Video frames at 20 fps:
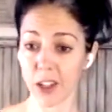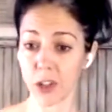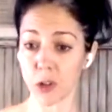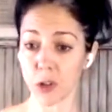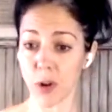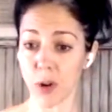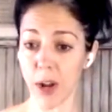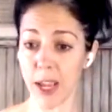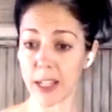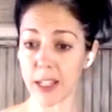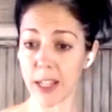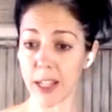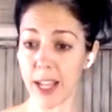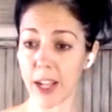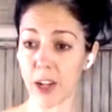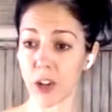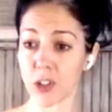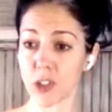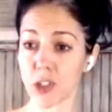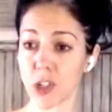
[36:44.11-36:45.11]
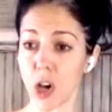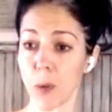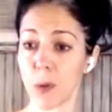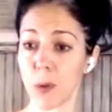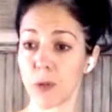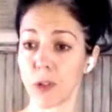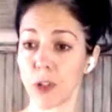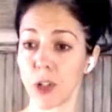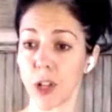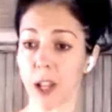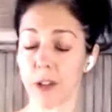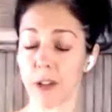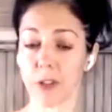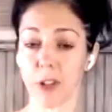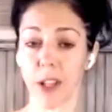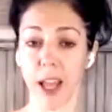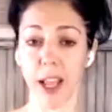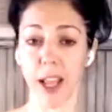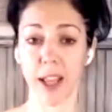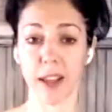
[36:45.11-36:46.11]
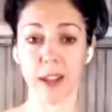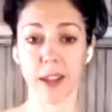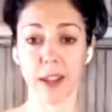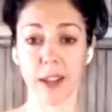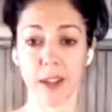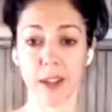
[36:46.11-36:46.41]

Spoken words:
your right leg on top of your left leg.